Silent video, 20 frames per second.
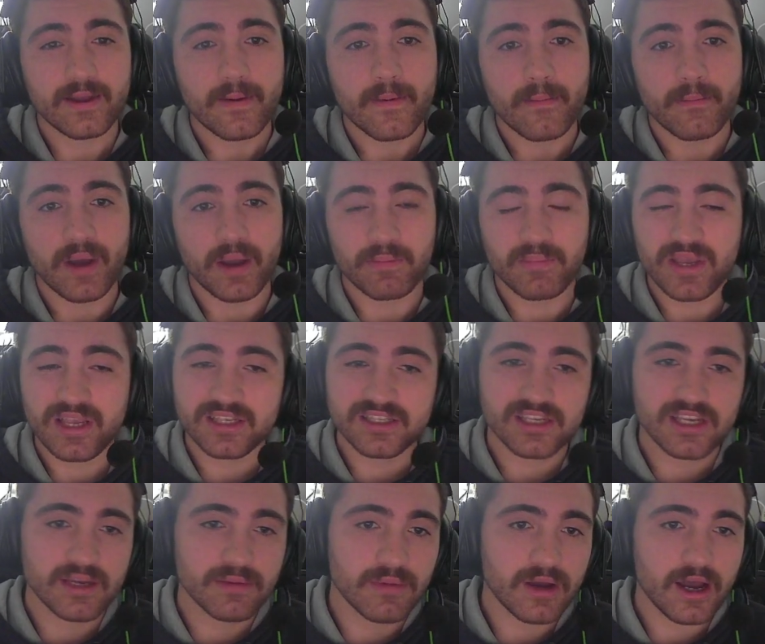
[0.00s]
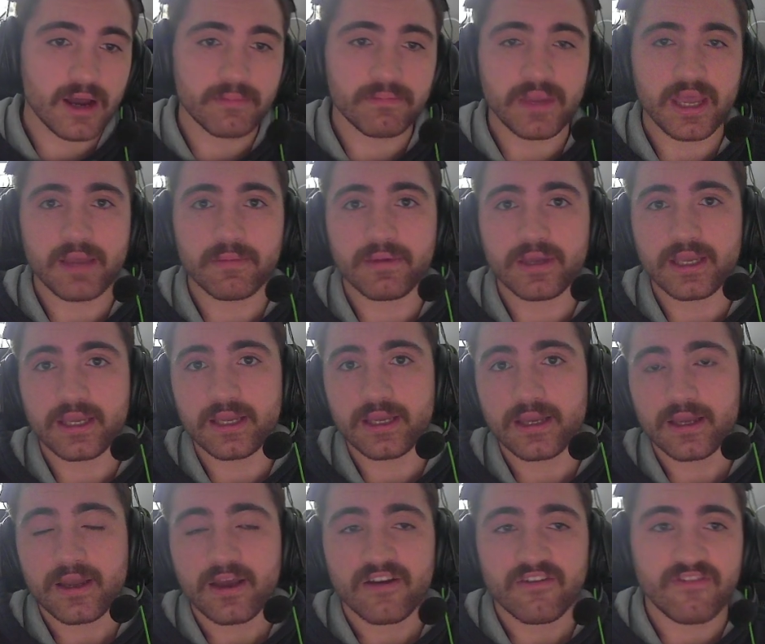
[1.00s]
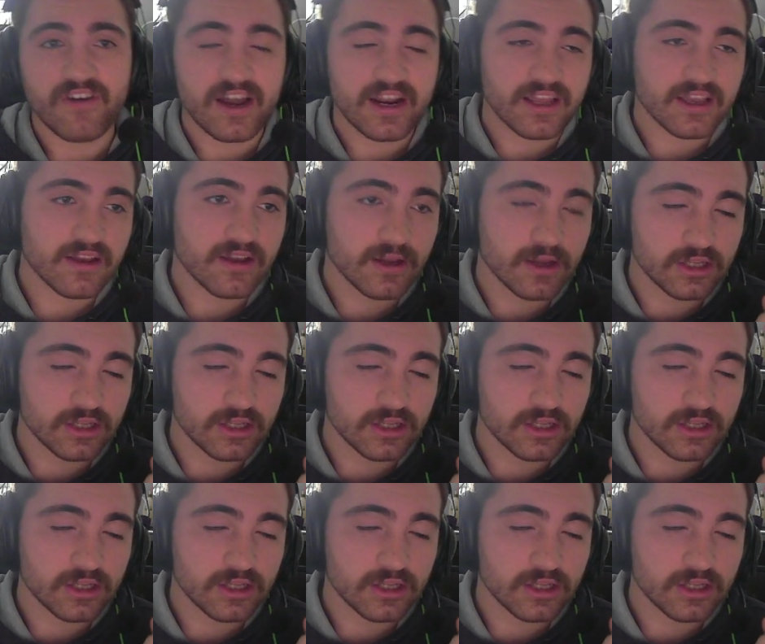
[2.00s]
by piecing him up, maybe finding